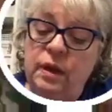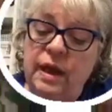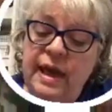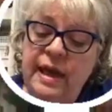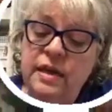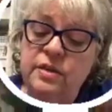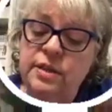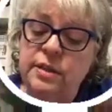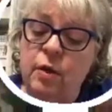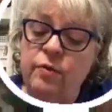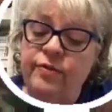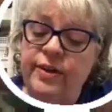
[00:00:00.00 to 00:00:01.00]
is
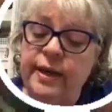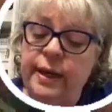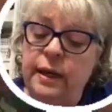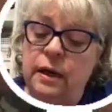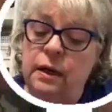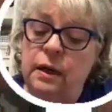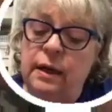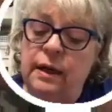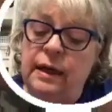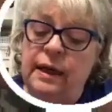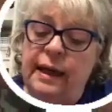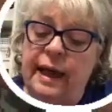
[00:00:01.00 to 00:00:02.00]
so funny.
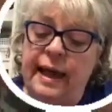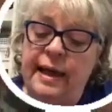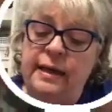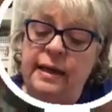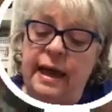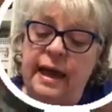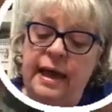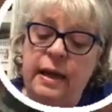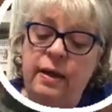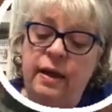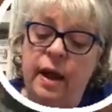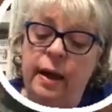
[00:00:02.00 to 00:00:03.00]
And he
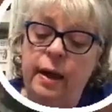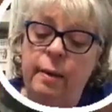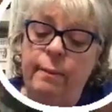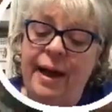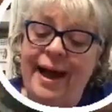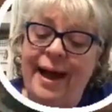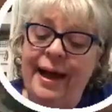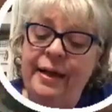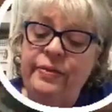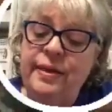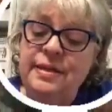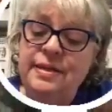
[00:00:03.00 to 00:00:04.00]
got up
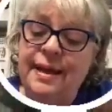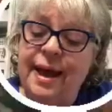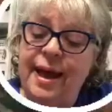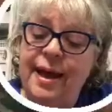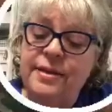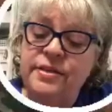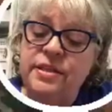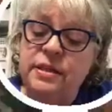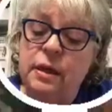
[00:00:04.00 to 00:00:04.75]
behind these guys,